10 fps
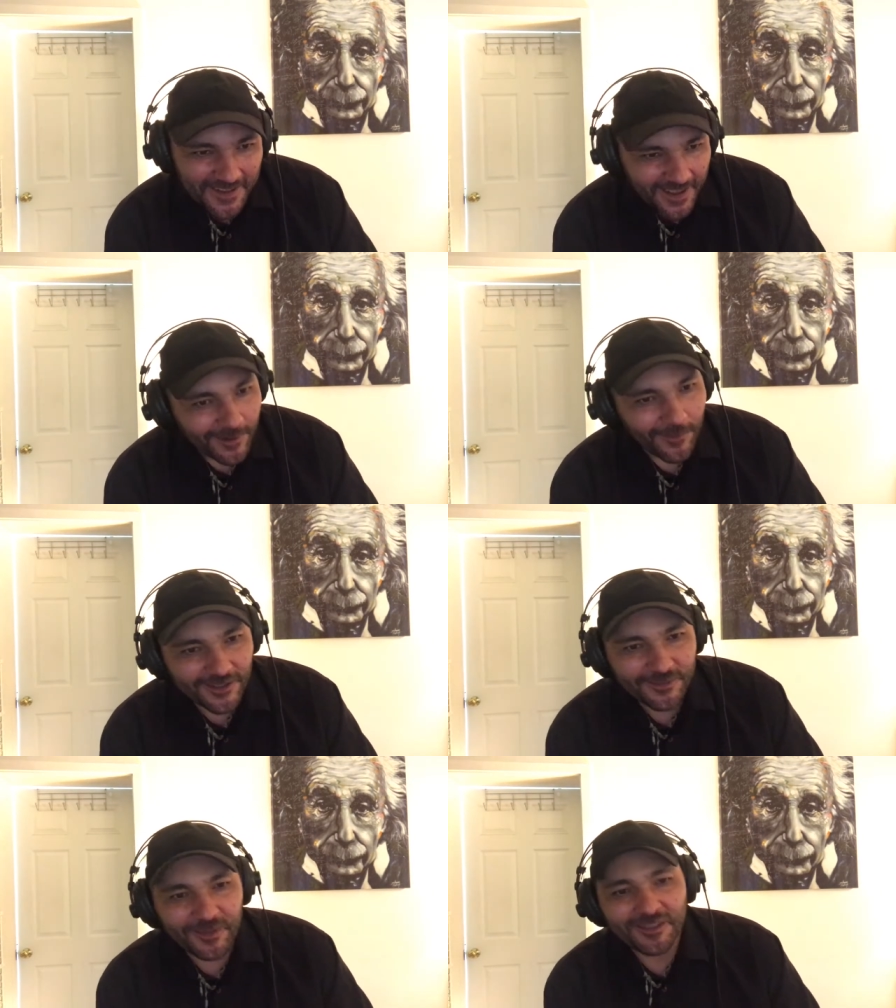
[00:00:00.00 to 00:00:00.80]
and I want
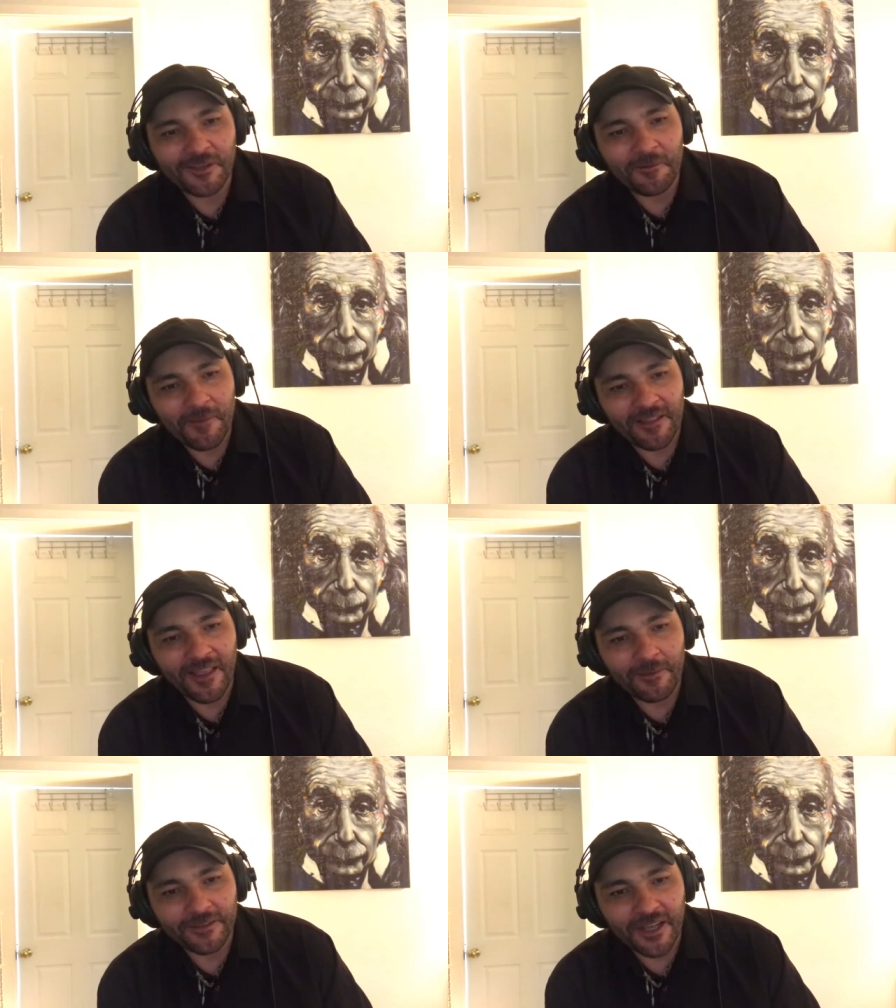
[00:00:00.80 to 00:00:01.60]
to spend some of my
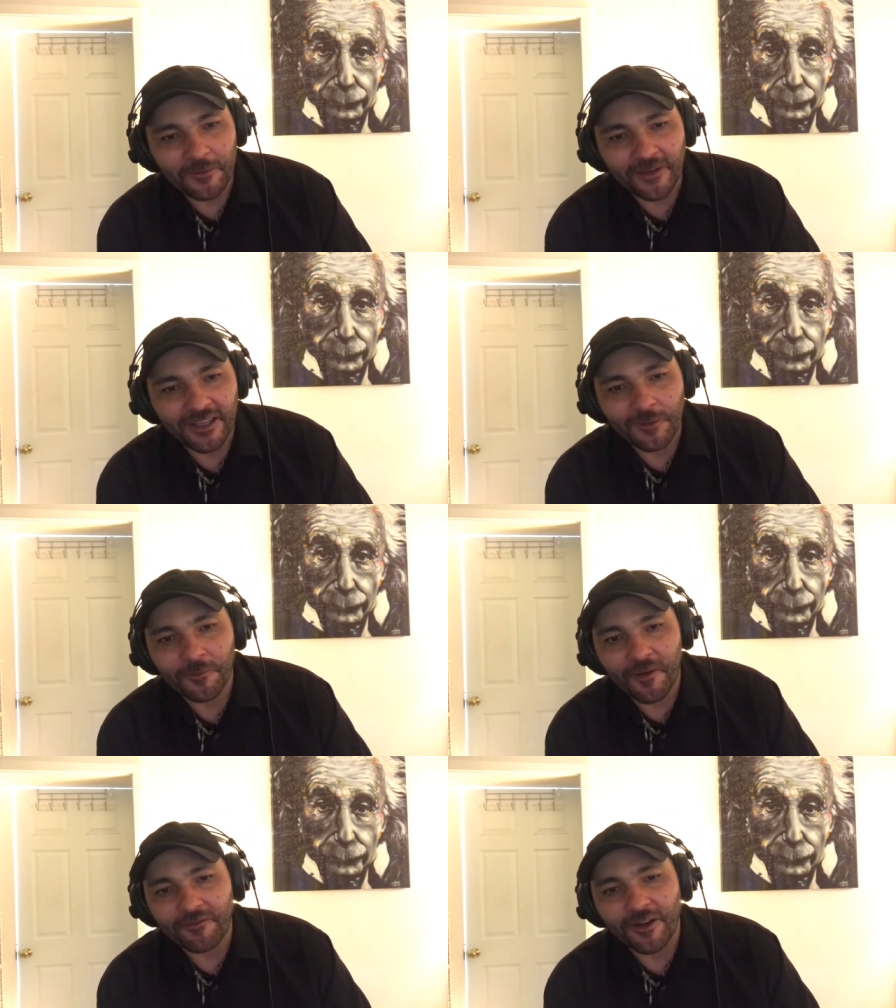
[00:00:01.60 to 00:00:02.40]
Labor Day weekend
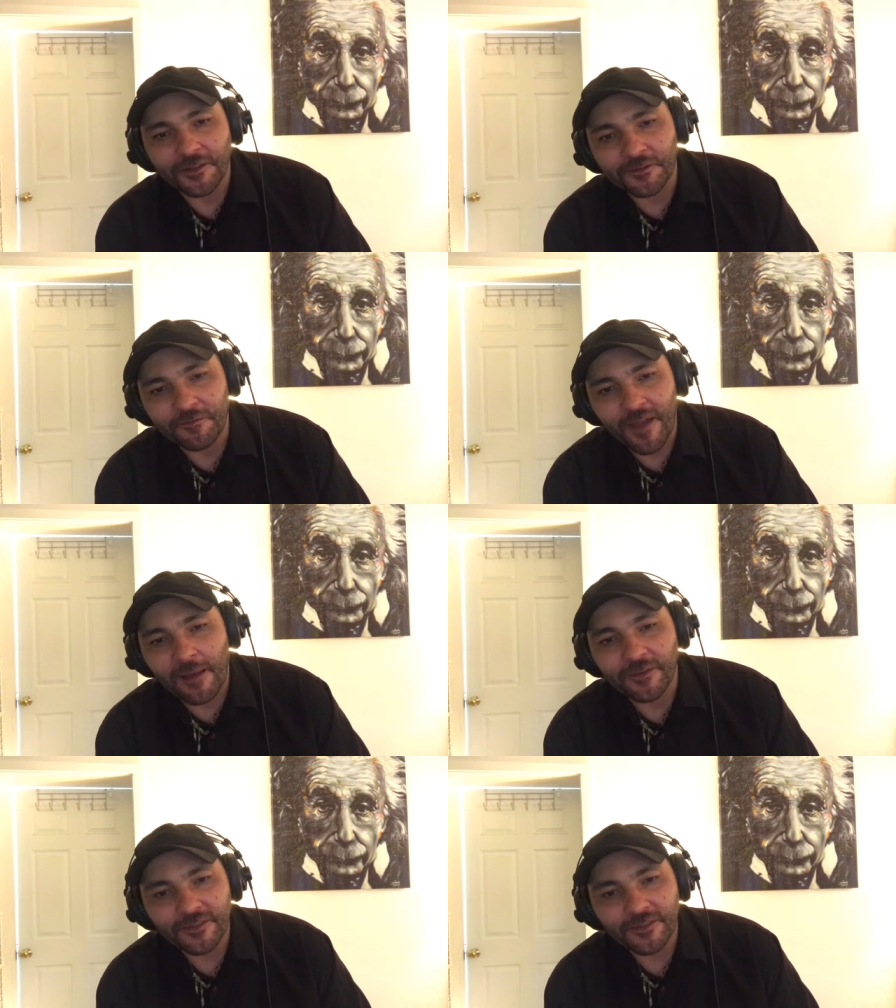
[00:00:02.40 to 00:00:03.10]
with my friends and family,